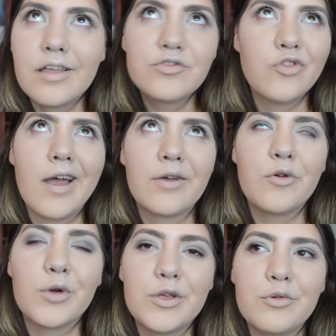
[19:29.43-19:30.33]
love
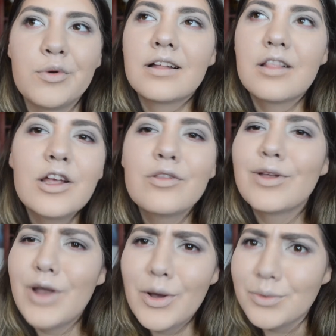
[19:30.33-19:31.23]
triangle where you
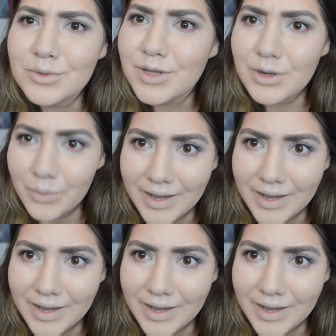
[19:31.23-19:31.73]
clearly know who's gonna